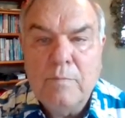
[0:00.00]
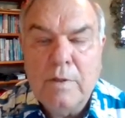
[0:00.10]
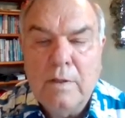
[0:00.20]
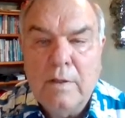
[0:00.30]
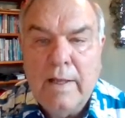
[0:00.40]

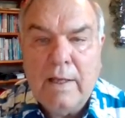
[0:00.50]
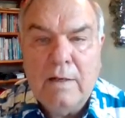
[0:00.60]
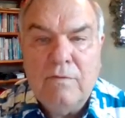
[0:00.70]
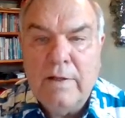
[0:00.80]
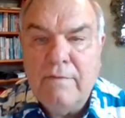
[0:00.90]

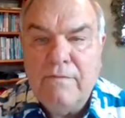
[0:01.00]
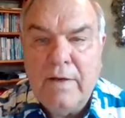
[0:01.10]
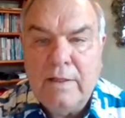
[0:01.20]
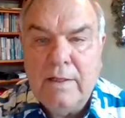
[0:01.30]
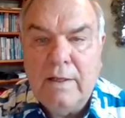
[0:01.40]
negatively
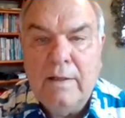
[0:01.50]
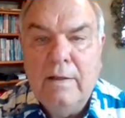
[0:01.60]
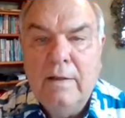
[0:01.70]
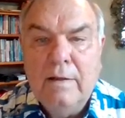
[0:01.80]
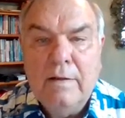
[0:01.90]
affecting
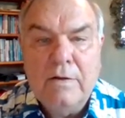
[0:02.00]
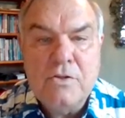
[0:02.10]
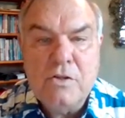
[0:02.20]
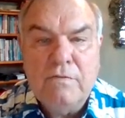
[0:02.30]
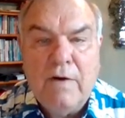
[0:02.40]
their
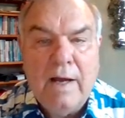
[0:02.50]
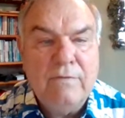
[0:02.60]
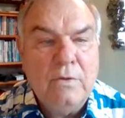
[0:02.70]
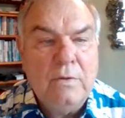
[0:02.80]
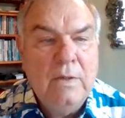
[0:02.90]

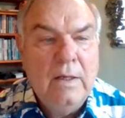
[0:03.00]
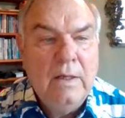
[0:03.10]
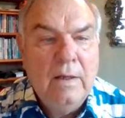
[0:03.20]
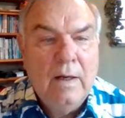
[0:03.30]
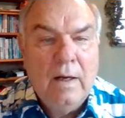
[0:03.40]
survival.
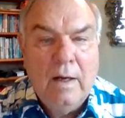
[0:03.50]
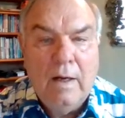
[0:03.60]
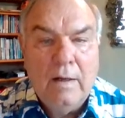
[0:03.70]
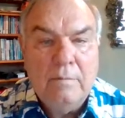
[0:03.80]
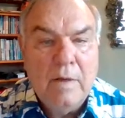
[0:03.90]

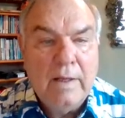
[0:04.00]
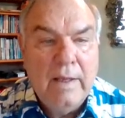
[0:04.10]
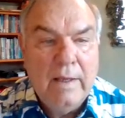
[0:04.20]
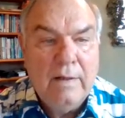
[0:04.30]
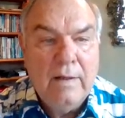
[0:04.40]

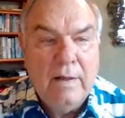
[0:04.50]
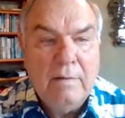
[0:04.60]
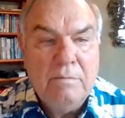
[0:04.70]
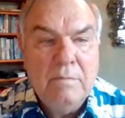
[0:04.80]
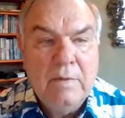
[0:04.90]
Again,
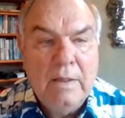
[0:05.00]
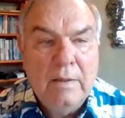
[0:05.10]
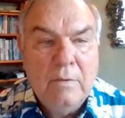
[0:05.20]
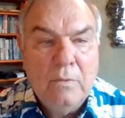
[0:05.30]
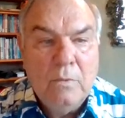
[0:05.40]

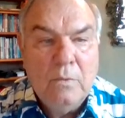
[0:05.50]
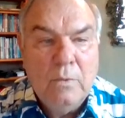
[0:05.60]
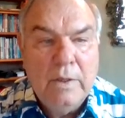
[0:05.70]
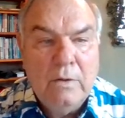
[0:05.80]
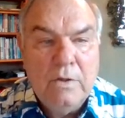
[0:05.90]

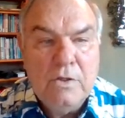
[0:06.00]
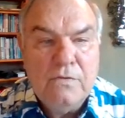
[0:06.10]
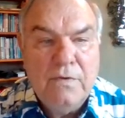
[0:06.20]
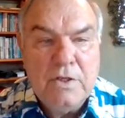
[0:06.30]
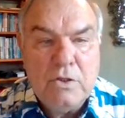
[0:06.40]
we don't use
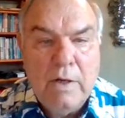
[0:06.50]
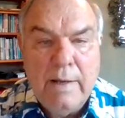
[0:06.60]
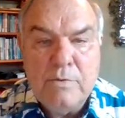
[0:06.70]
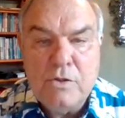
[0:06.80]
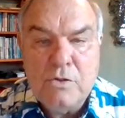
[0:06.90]
fish,
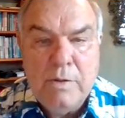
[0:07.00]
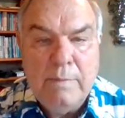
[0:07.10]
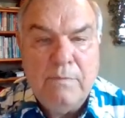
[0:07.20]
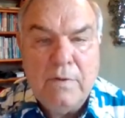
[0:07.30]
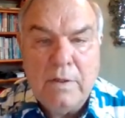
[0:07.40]
crabs, or
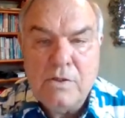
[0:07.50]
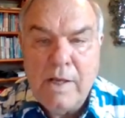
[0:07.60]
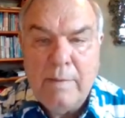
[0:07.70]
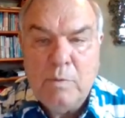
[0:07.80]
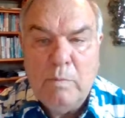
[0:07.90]
shrimp, for
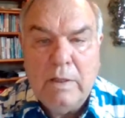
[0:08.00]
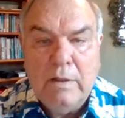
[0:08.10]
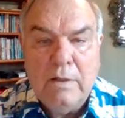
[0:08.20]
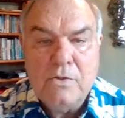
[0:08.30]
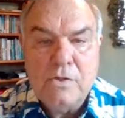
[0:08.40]
example,
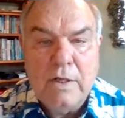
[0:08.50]
because